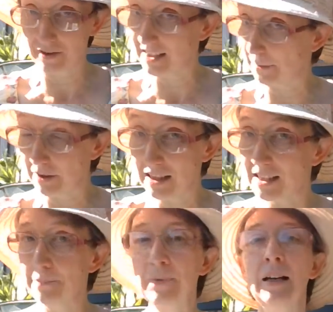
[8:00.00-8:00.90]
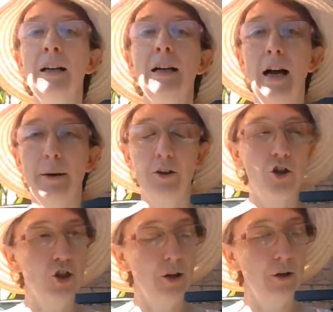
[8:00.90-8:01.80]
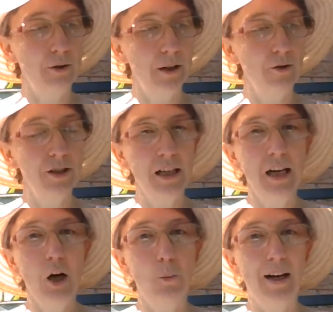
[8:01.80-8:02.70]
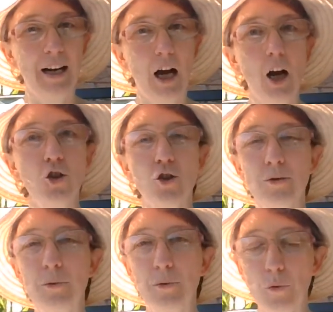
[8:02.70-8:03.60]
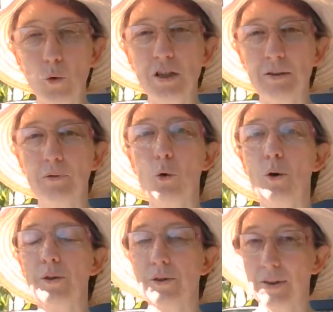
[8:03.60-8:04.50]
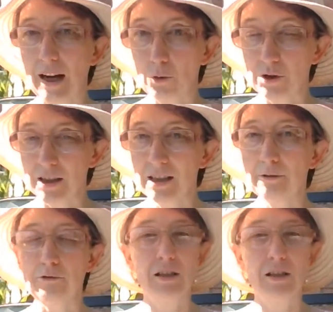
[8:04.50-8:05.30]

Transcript: sevens. I'm going to show you those. We get 144,000, for